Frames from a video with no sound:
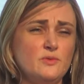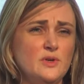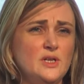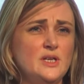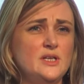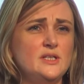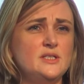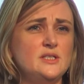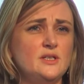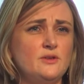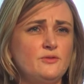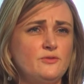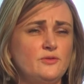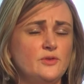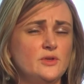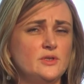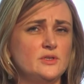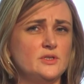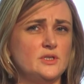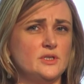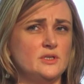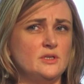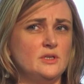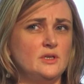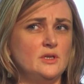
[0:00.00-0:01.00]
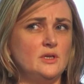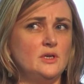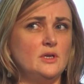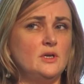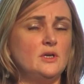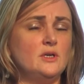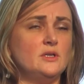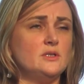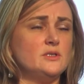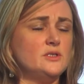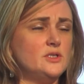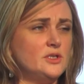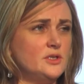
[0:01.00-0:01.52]
really different
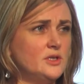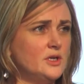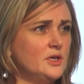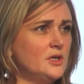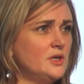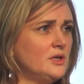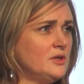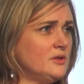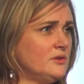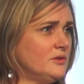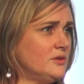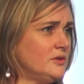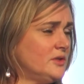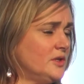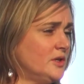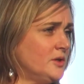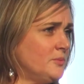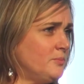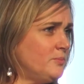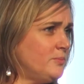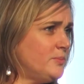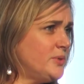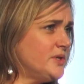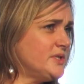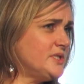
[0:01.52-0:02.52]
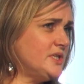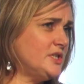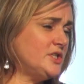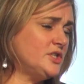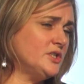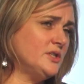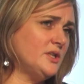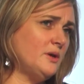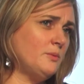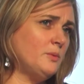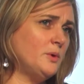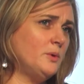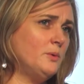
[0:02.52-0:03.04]
to the
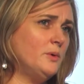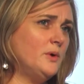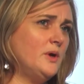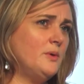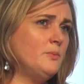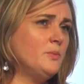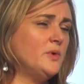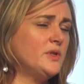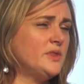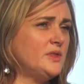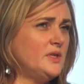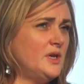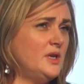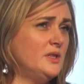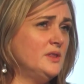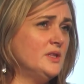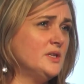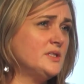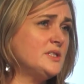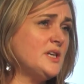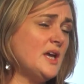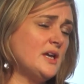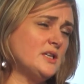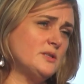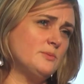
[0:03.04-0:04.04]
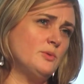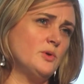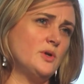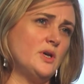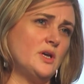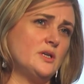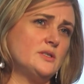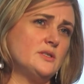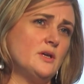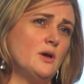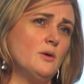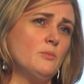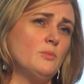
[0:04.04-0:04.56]
position that we were in the textbook
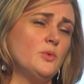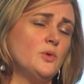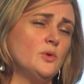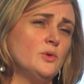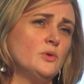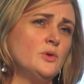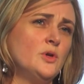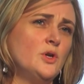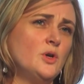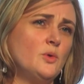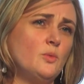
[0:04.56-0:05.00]
example,